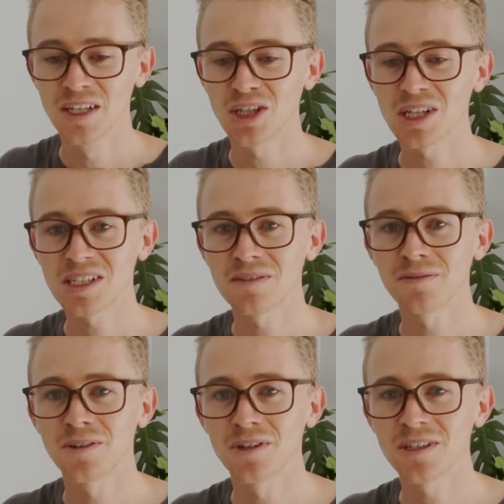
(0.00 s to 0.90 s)

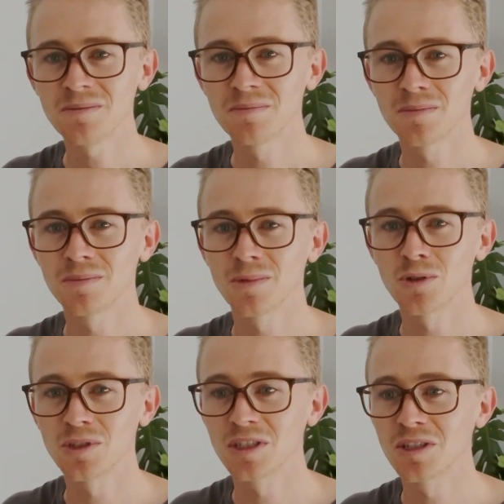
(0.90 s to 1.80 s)
classify
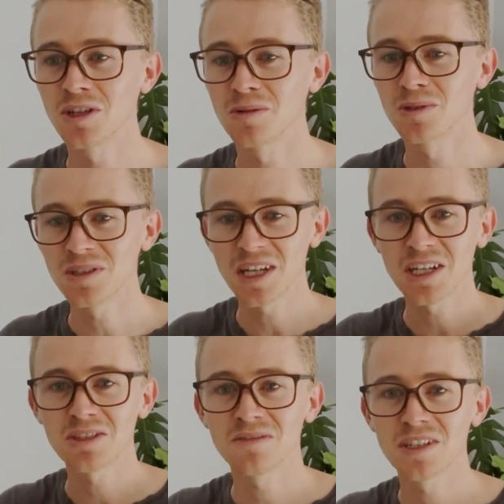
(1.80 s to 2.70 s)
or determine
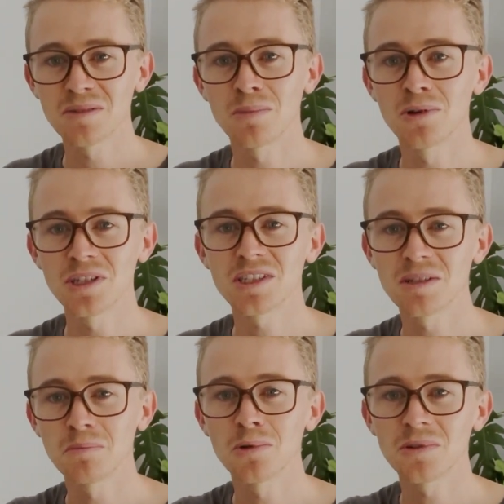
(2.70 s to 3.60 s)
each of these points
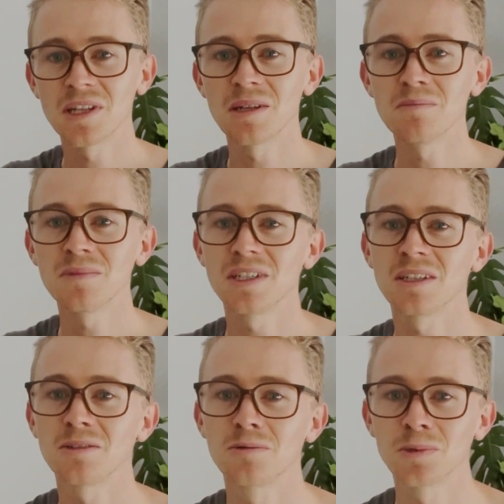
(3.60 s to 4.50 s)
and put them
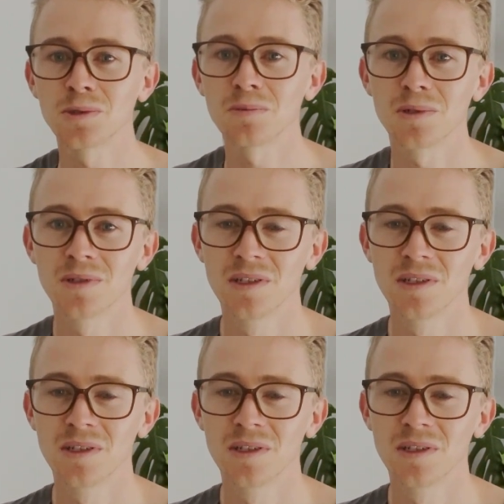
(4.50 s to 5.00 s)
in a group.